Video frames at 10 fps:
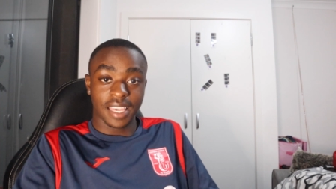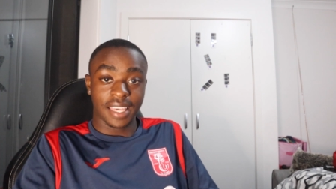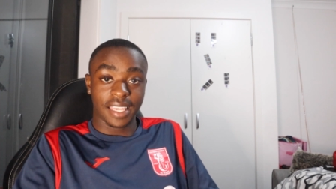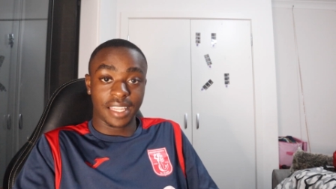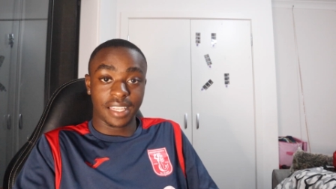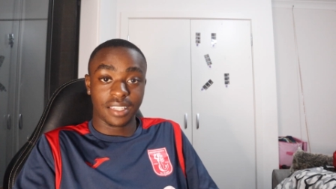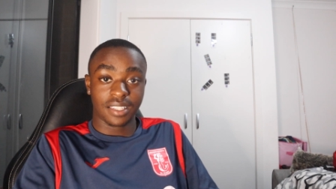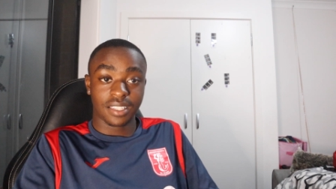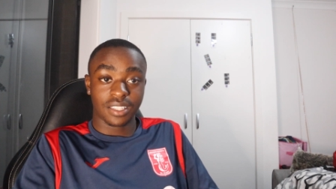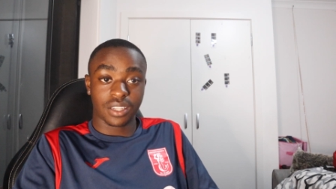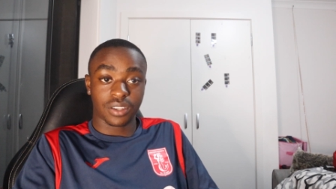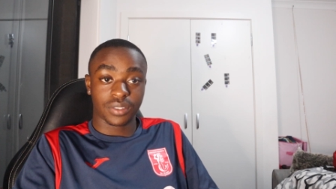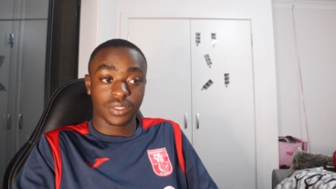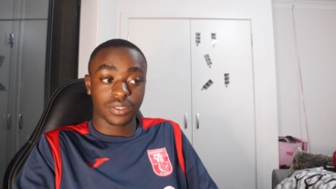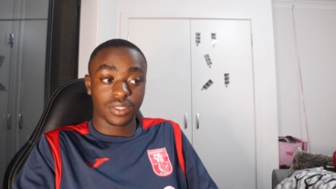And you
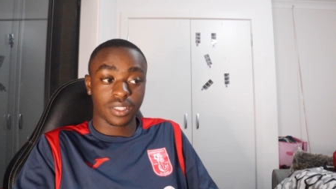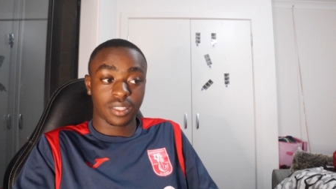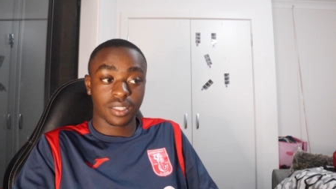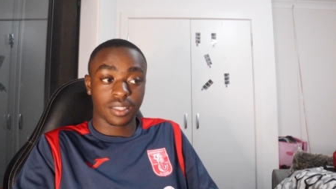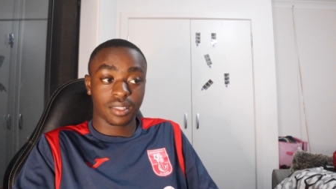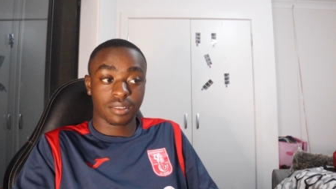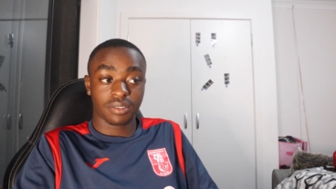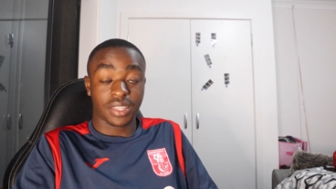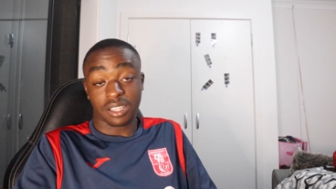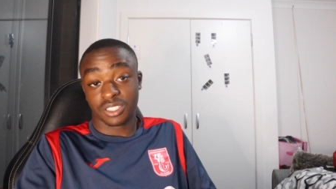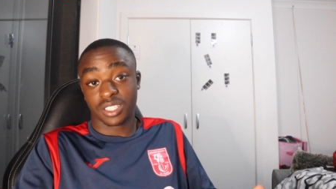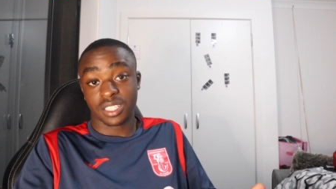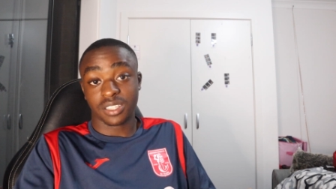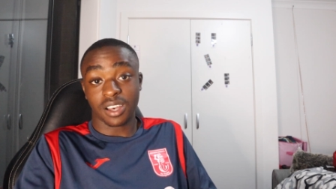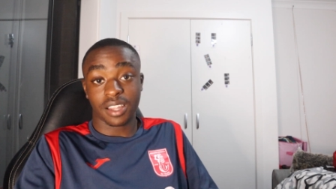know, that was just the
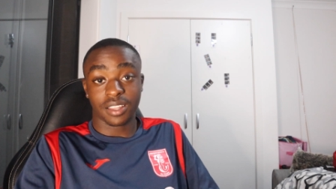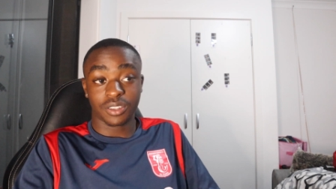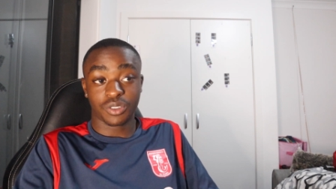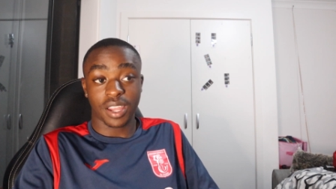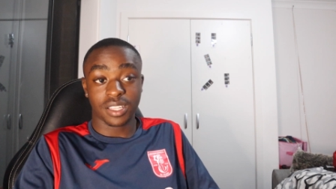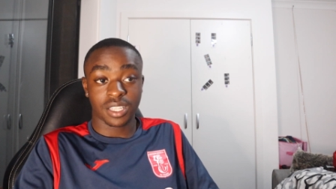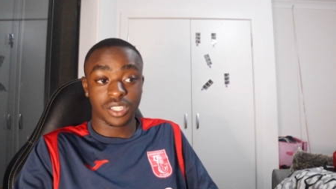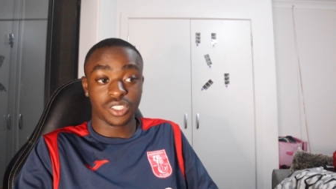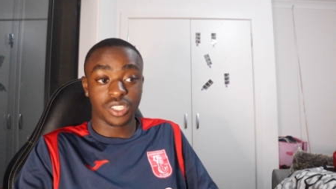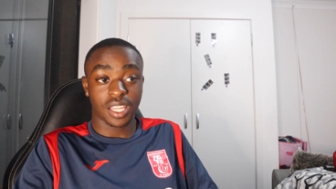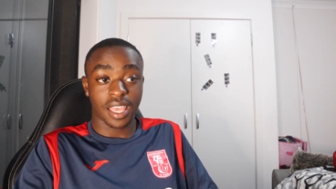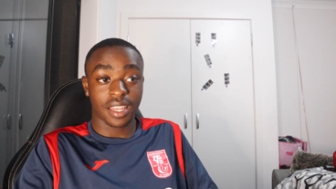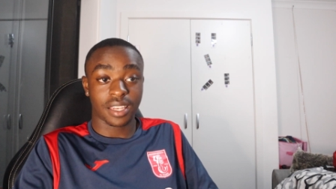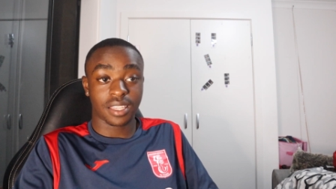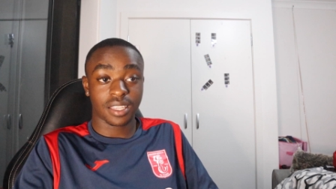start of the training session,
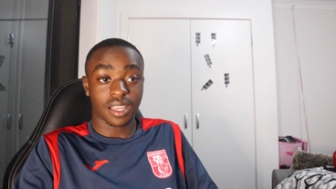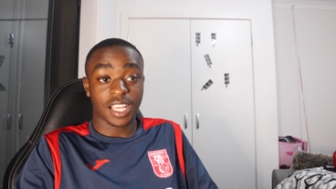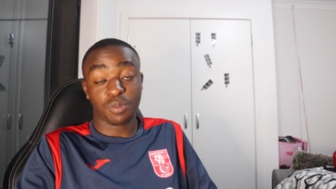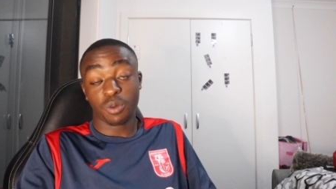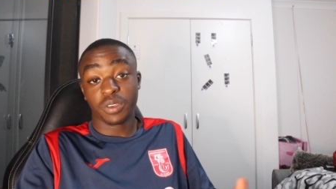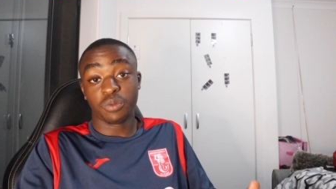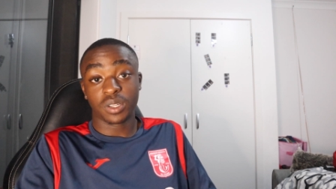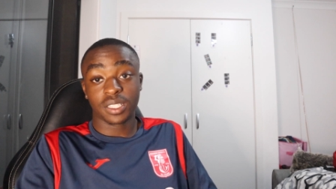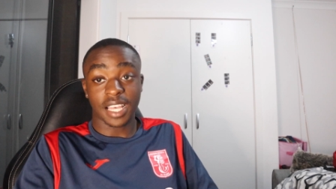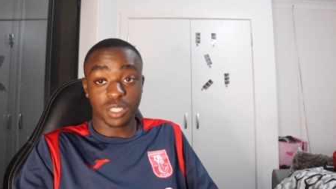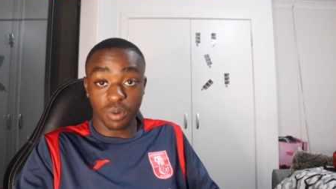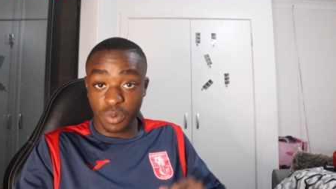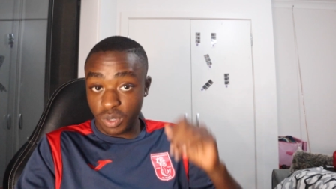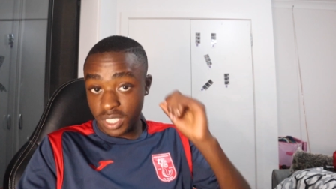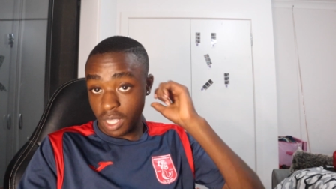and that's probably what
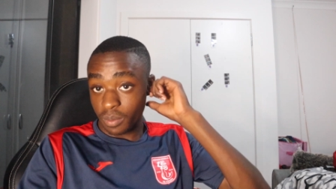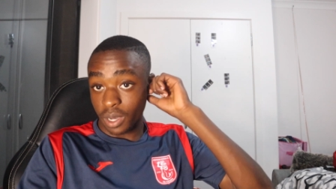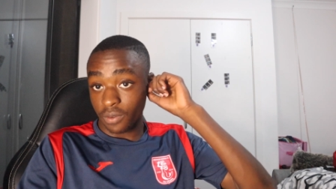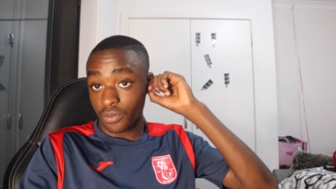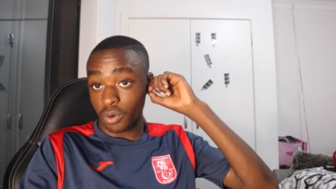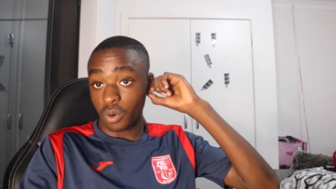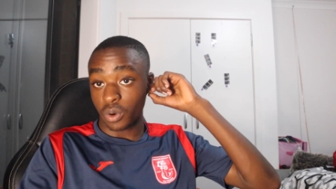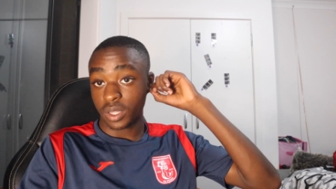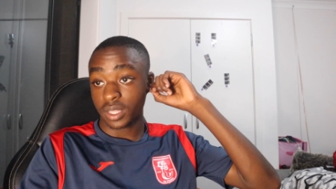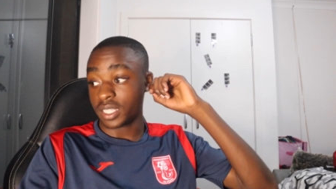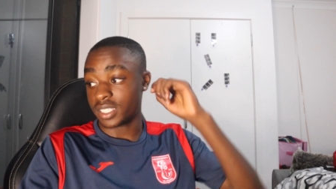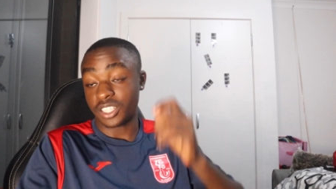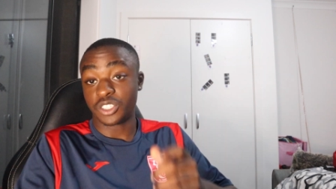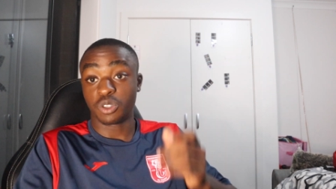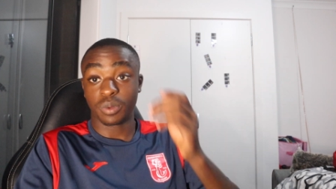set me up for the
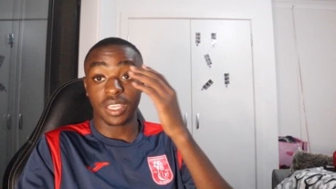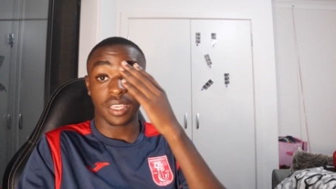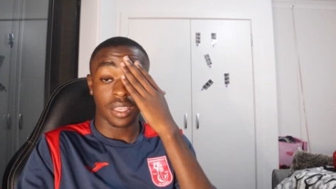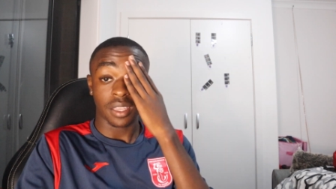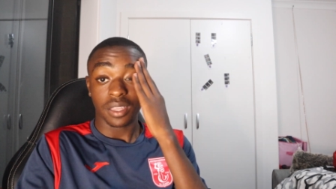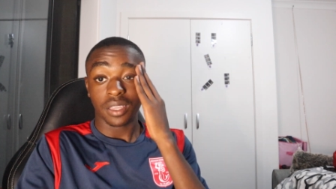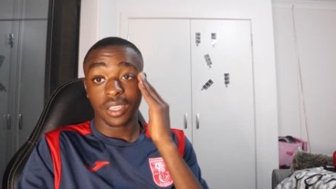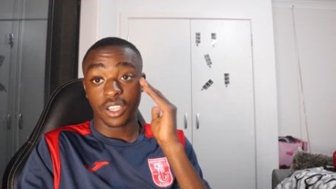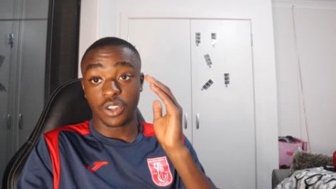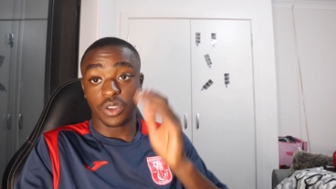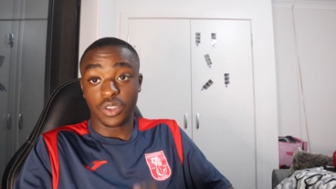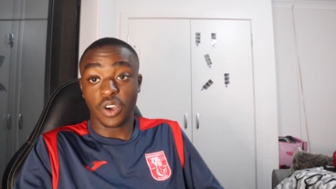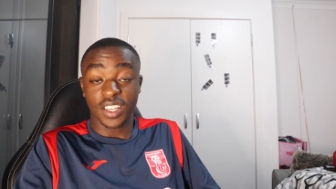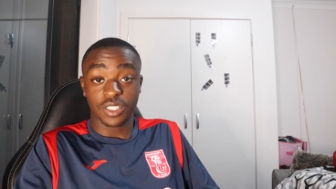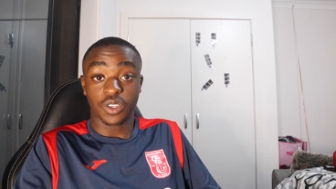session to be, you know,
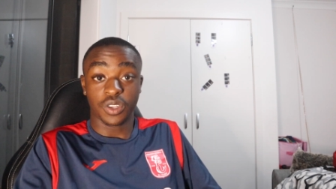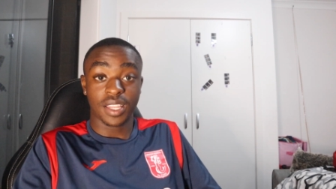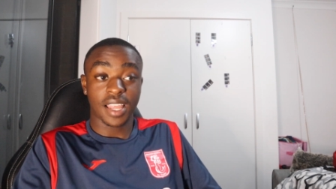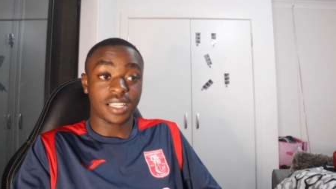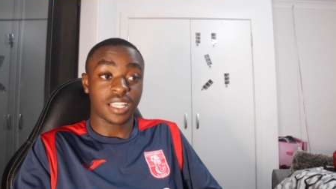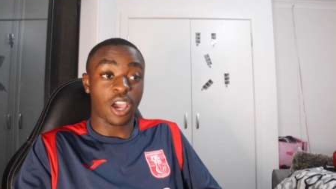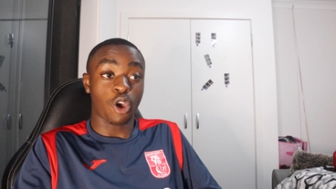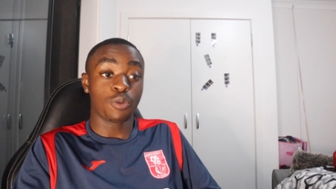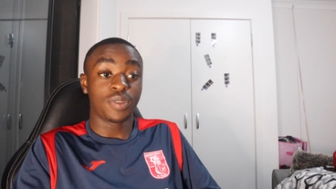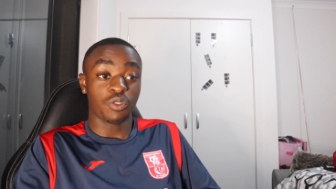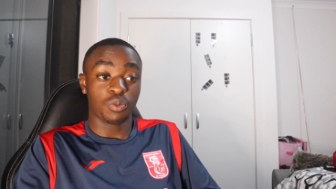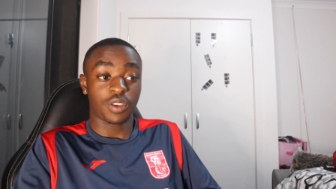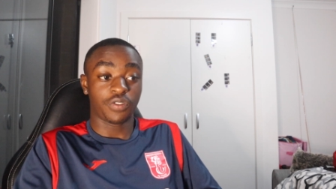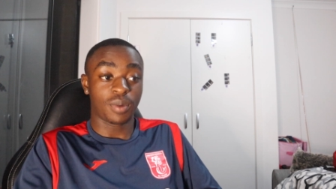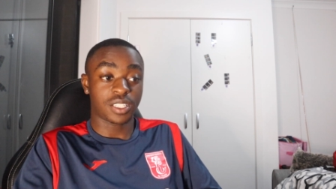not as good as I hoped it would
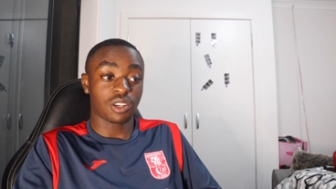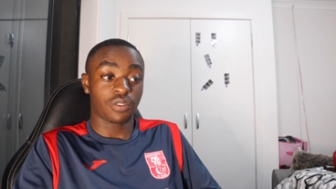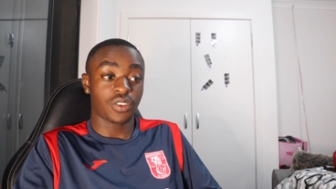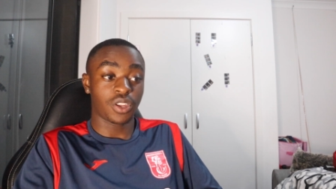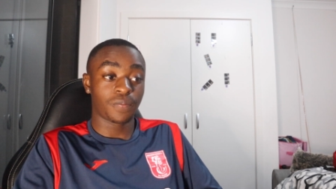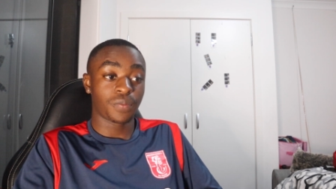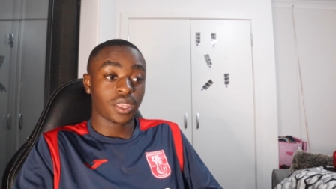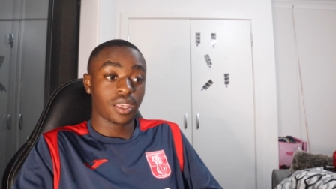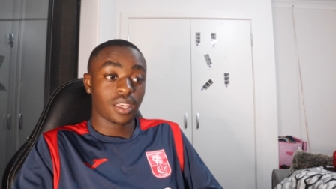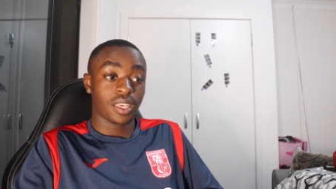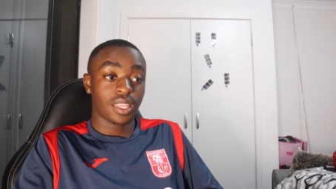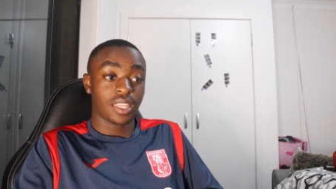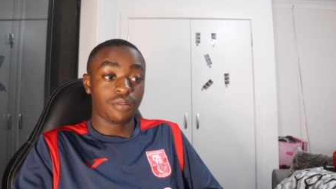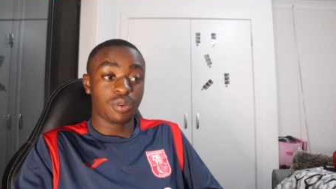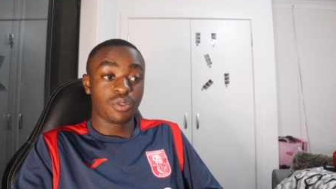be for myself, you know.
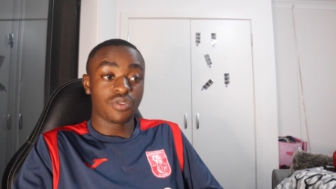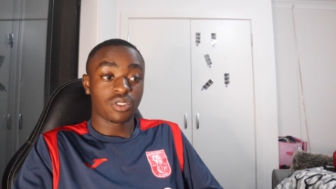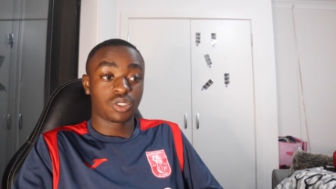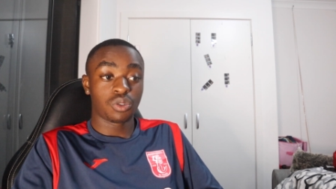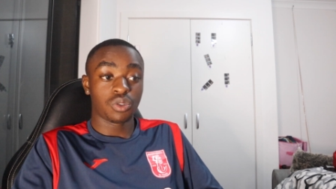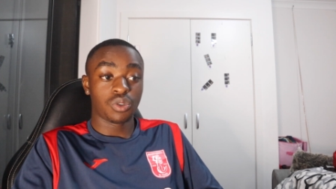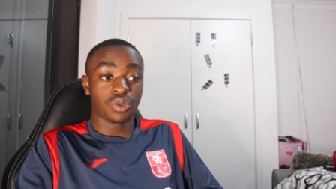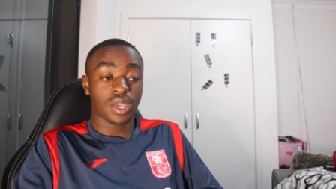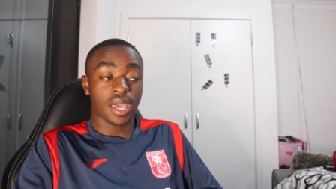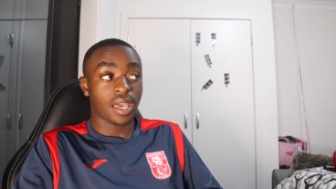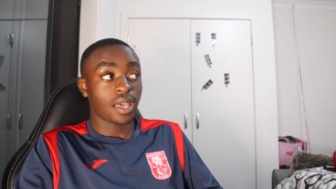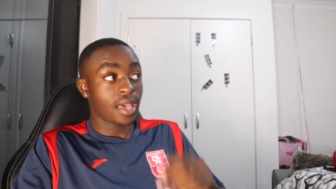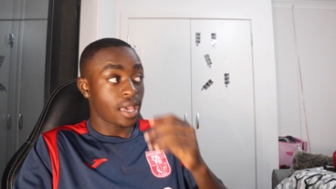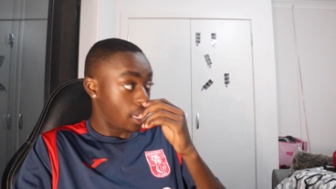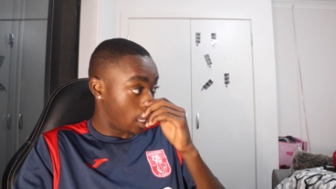Then we moved on to
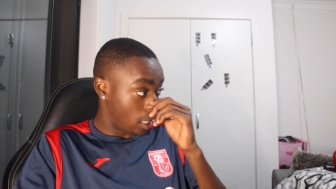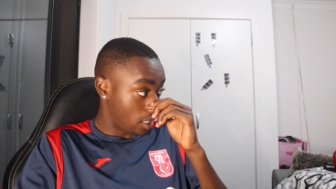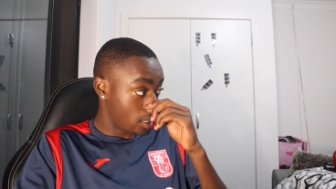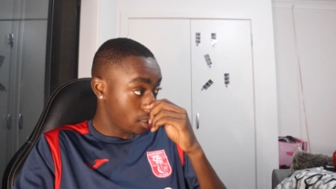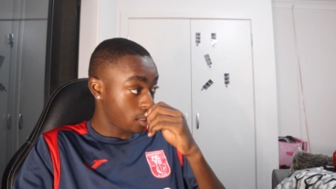a